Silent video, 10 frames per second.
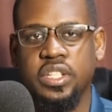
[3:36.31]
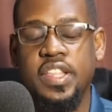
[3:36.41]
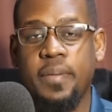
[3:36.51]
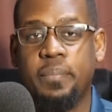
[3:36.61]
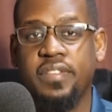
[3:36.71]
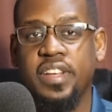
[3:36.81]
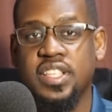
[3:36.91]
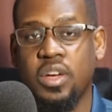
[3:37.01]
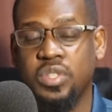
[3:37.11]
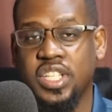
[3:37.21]
In the
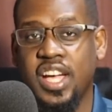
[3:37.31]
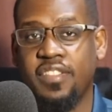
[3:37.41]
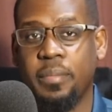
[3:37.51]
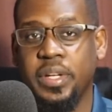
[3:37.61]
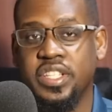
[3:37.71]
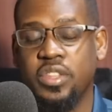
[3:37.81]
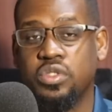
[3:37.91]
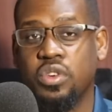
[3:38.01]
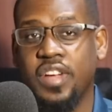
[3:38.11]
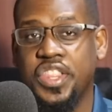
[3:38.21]
previous county government, there
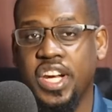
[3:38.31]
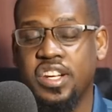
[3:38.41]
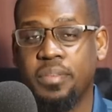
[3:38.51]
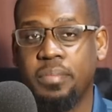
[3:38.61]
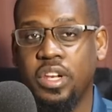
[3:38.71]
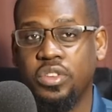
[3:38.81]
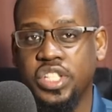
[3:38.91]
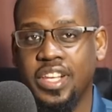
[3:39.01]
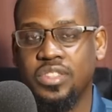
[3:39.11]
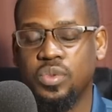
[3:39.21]
was over 300 million
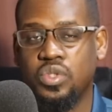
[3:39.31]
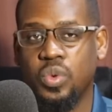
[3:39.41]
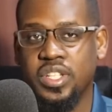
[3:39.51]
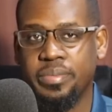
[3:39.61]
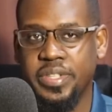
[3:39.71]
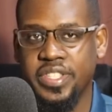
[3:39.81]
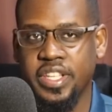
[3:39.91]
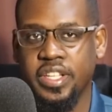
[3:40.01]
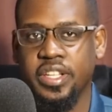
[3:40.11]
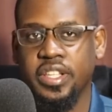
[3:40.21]
shillings which went missing.